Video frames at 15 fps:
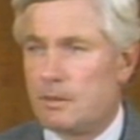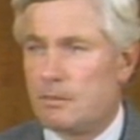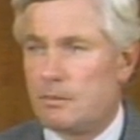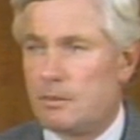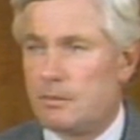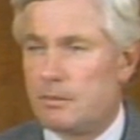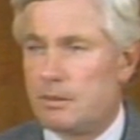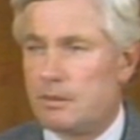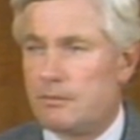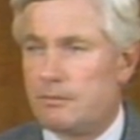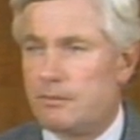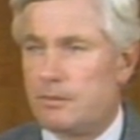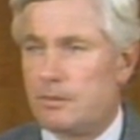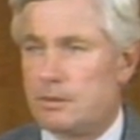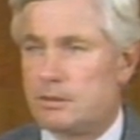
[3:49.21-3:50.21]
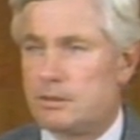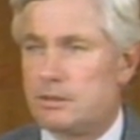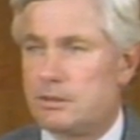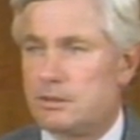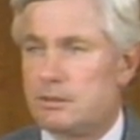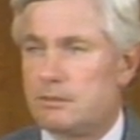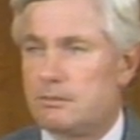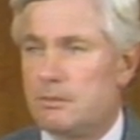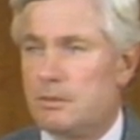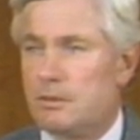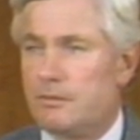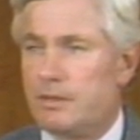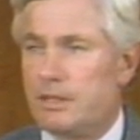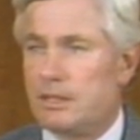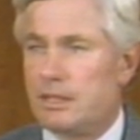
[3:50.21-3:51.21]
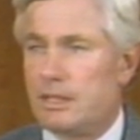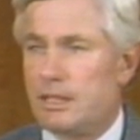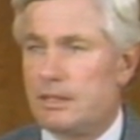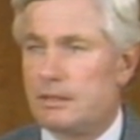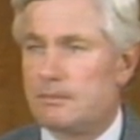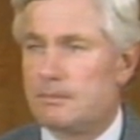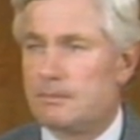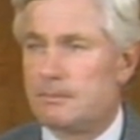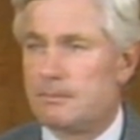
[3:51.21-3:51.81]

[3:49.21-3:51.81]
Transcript: What were the forces moving that?